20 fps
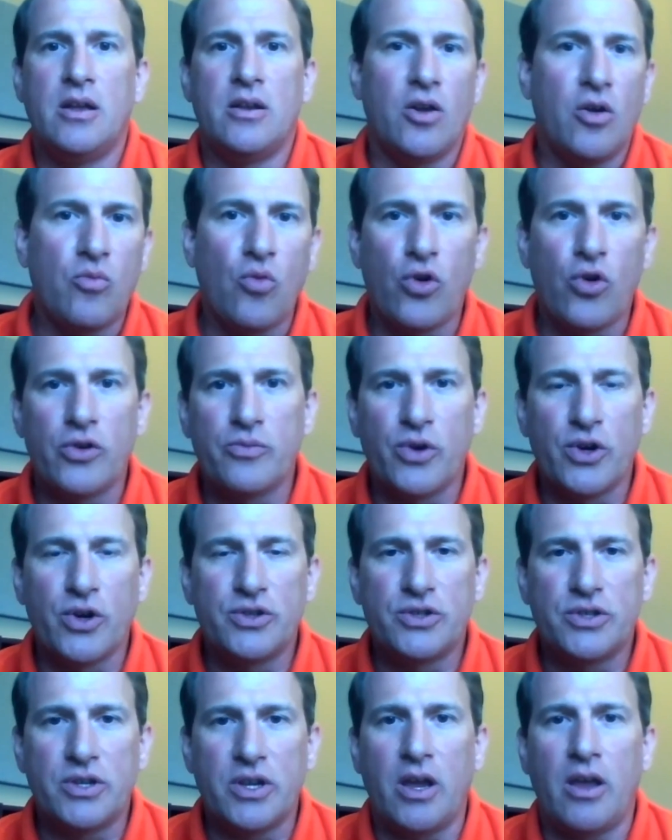no more
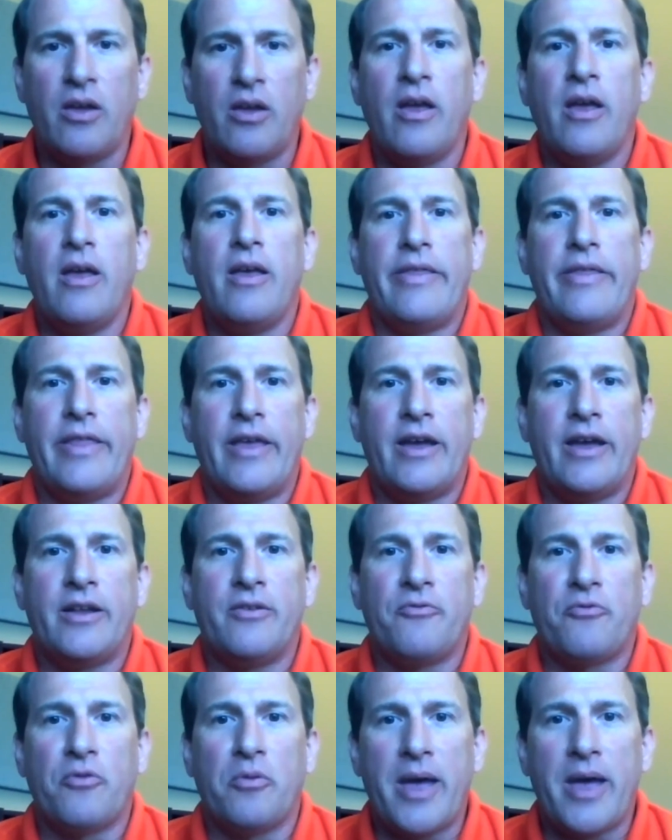emergency,
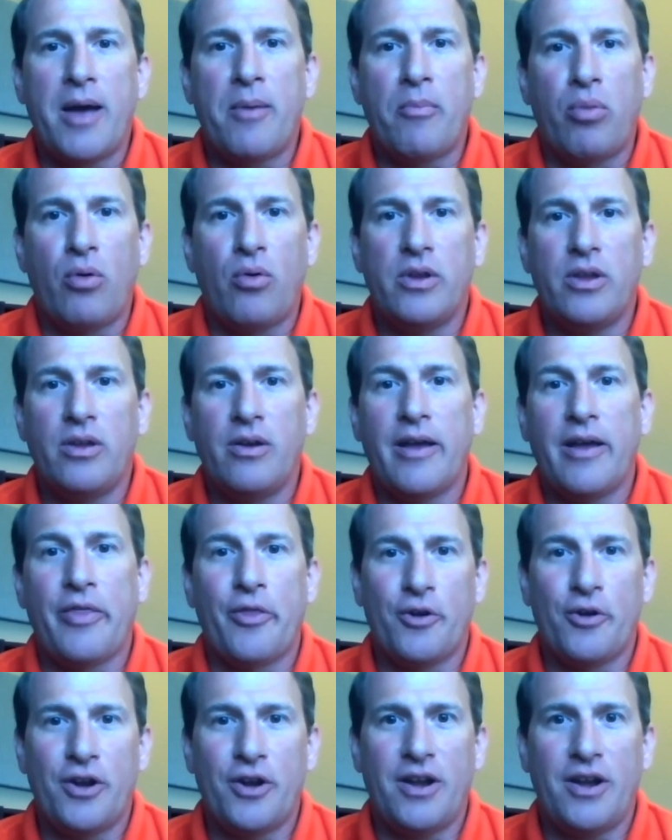then from that point, you got
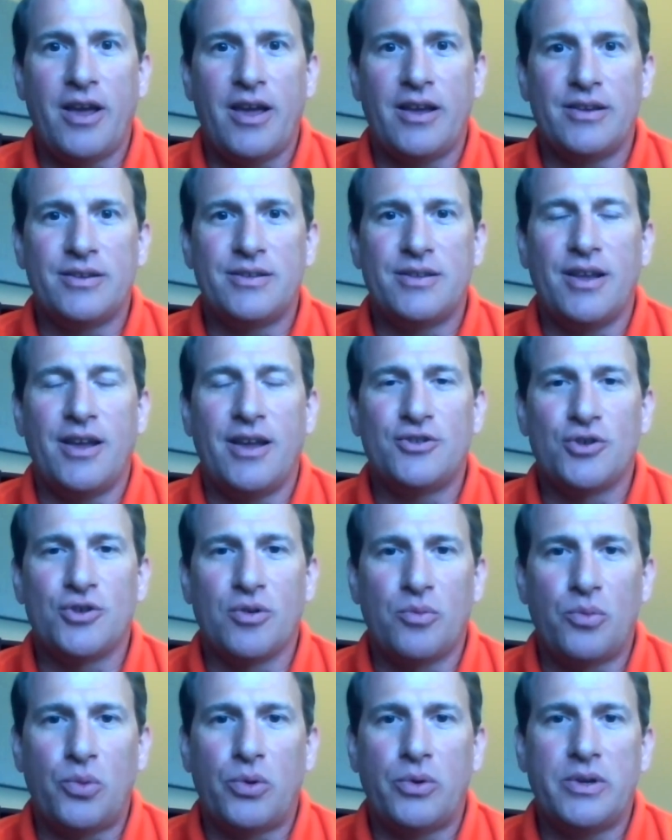30 days to get
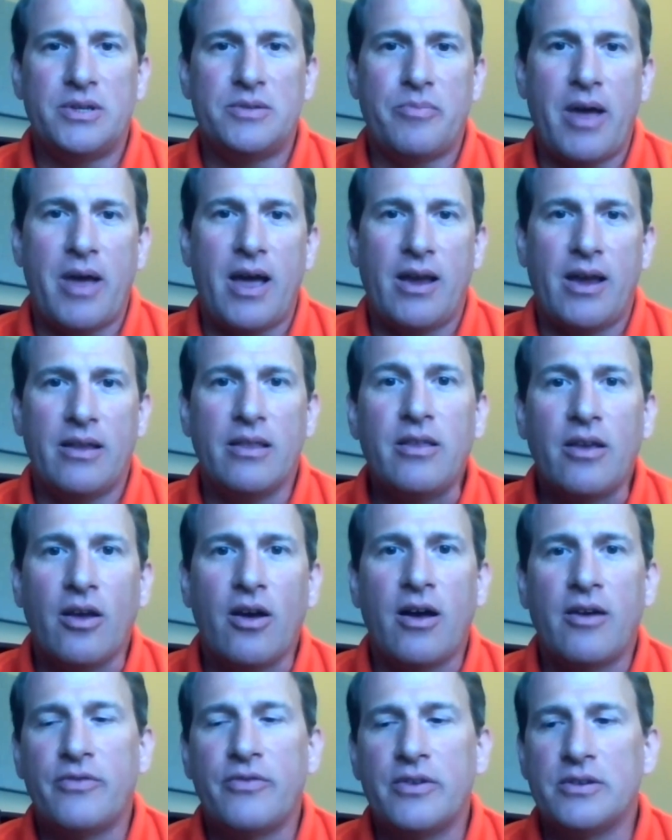your employees back in the
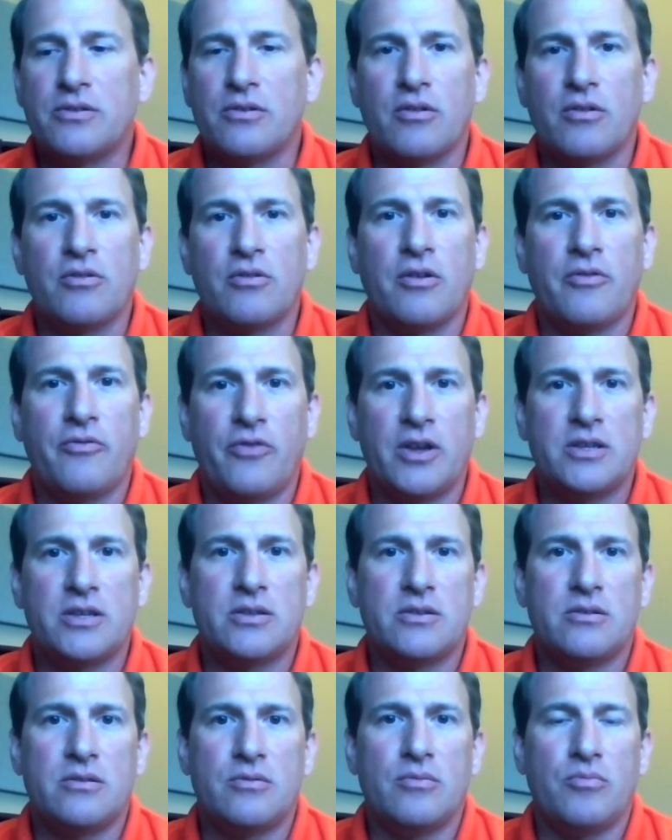office or their
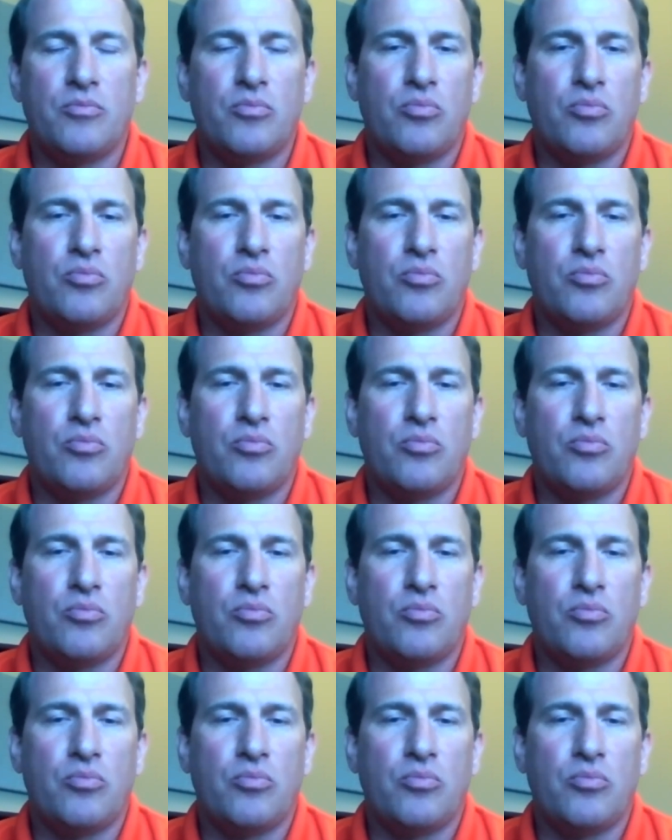fixed